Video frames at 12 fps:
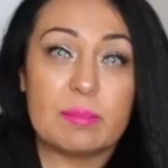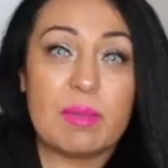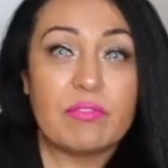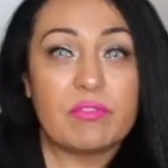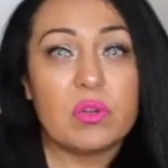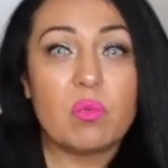him
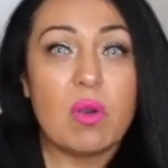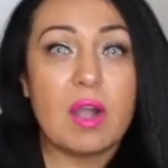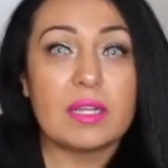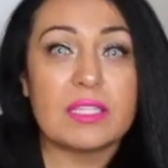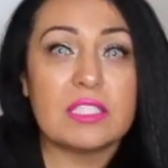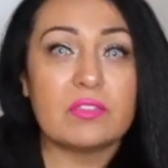out for a
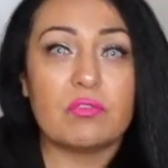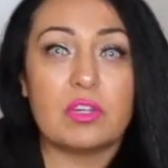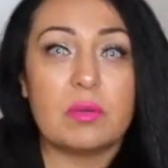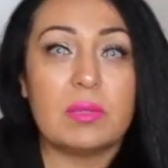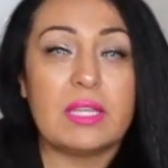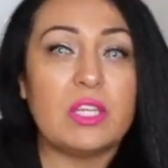walk, it's
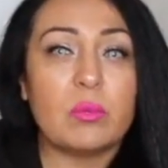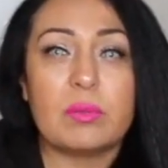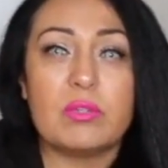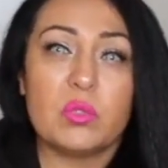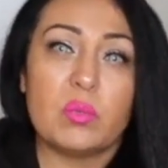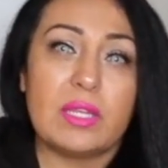for anywhere
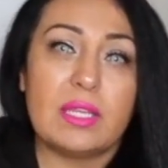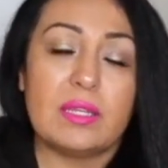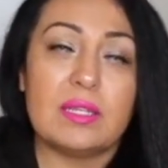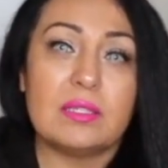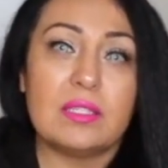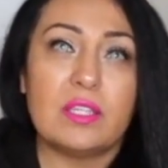between,
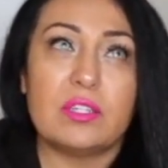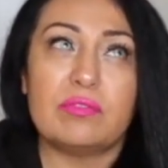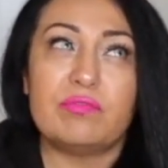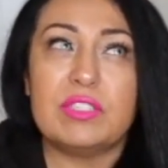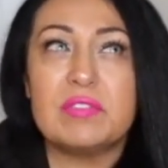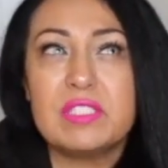you know,
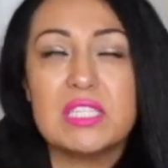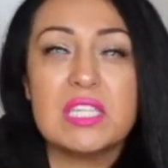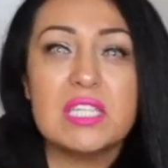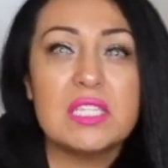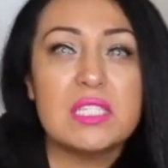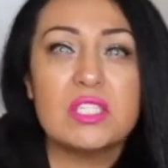
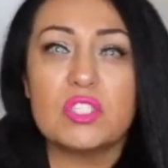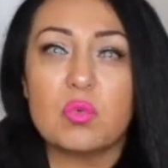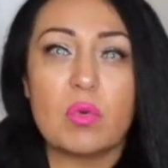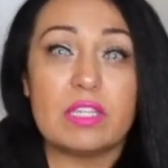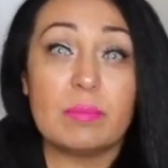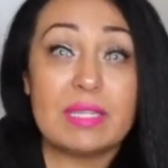15 to
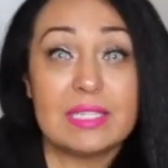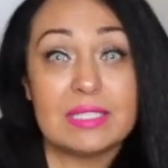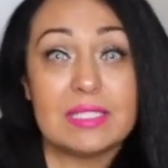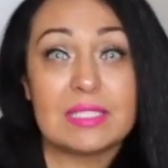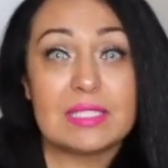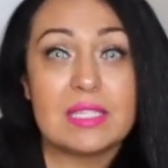20
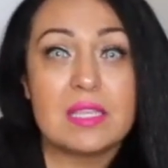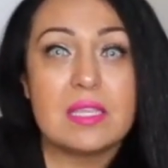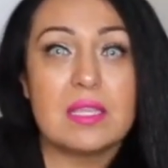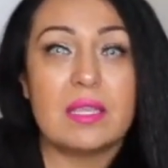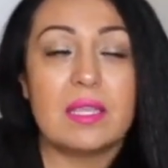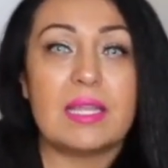minutes
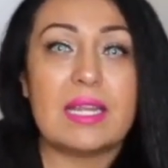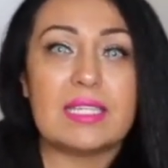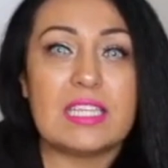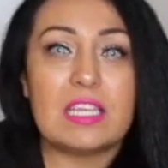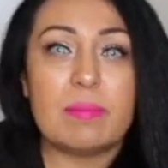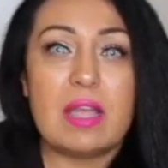and I
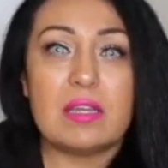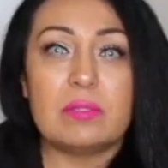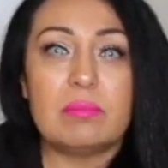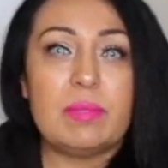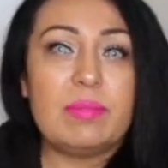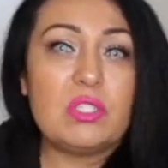take them out
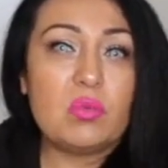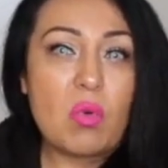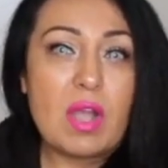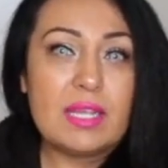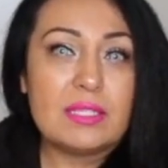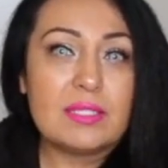maybe
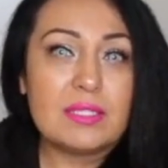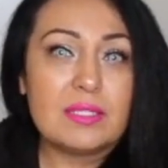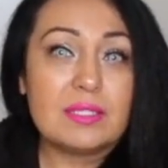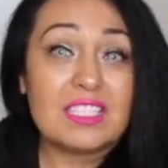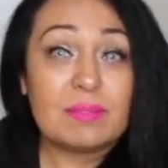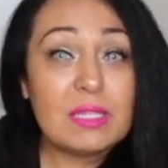twice,
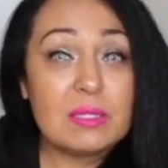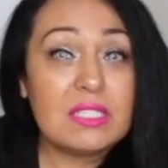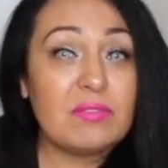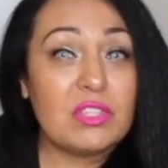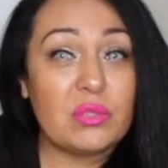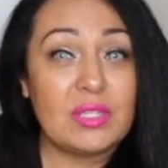sometimes
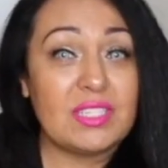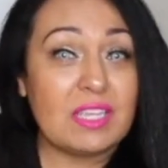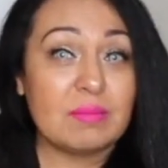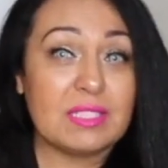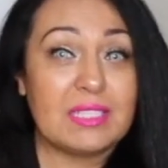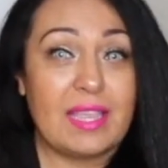even three
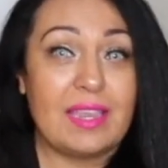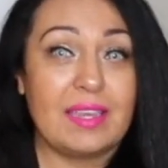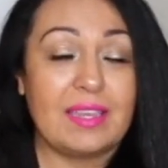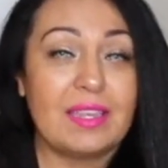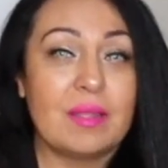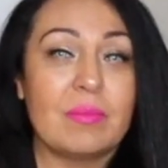times a day.